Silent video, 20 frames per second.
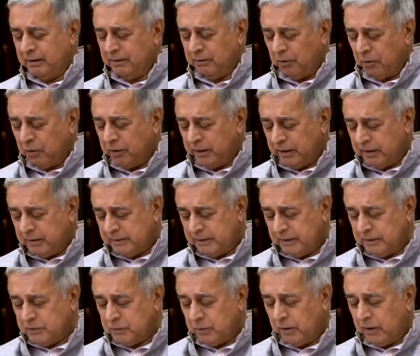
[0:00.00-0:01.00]
orders
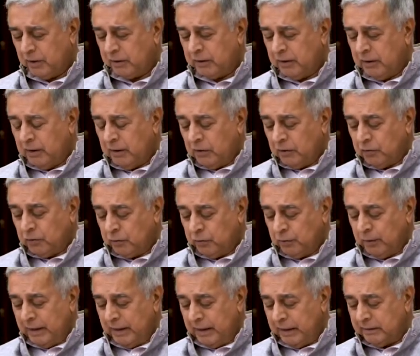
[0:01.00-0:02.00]
and so on. So you
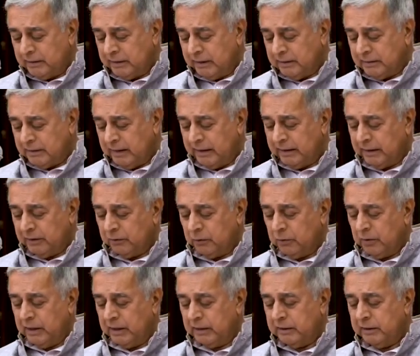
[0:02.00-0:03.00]
had things like,
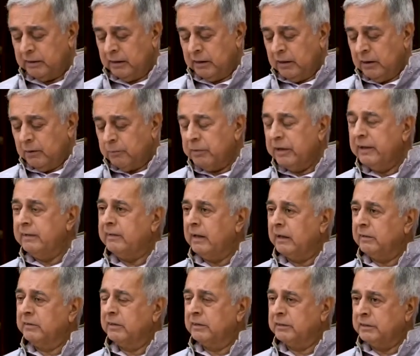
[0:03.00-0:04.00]
you had
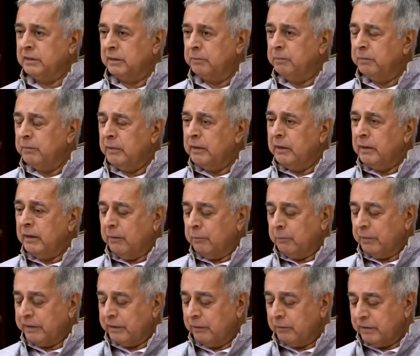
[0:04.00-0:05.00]
pre-censorship,
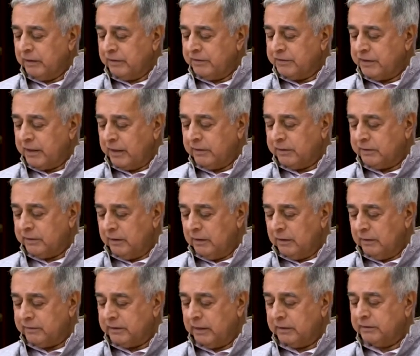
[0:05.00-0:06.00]
but there was a central
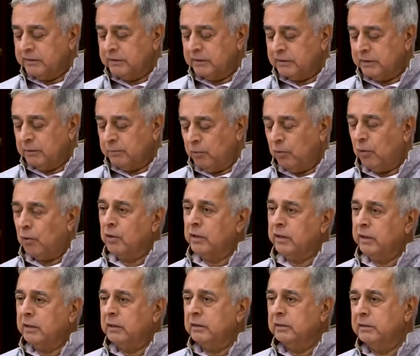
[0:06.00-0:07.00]
censorship
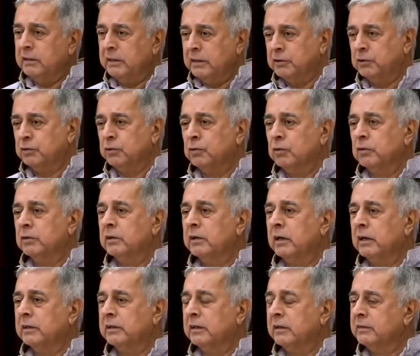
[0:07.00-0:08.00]
order issued
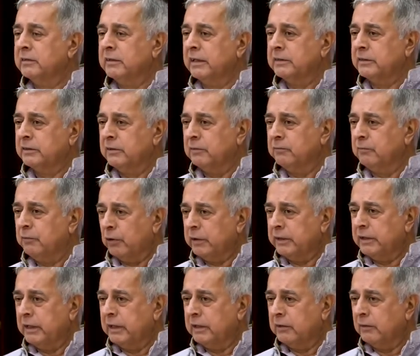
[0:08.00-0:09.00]
under Section
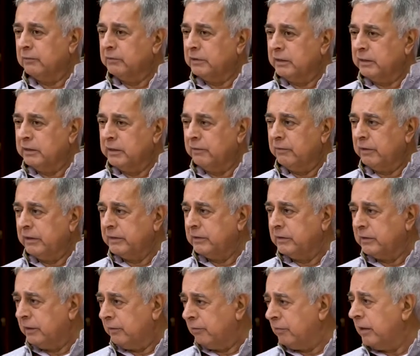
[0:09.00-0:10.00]
48 of the
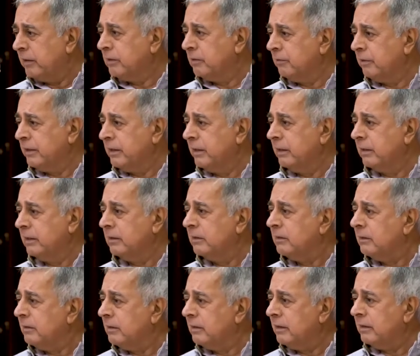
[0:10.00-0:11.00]
Defense of India
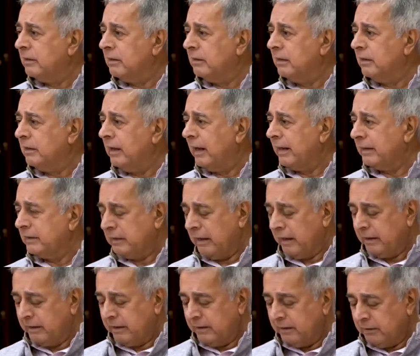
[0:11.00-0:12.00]
Act
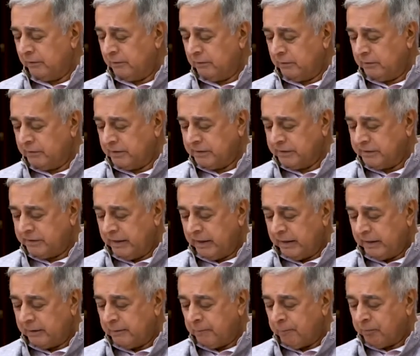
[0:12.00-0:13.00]

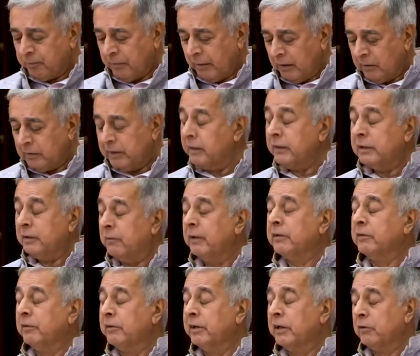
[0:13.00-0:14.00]
1968.
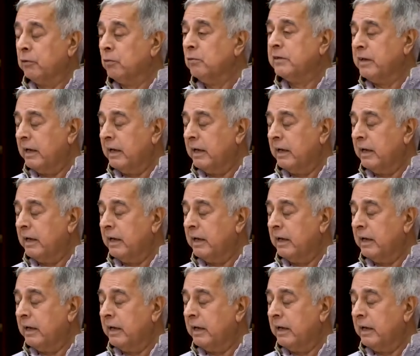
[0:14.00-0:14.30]
Defense of India Rules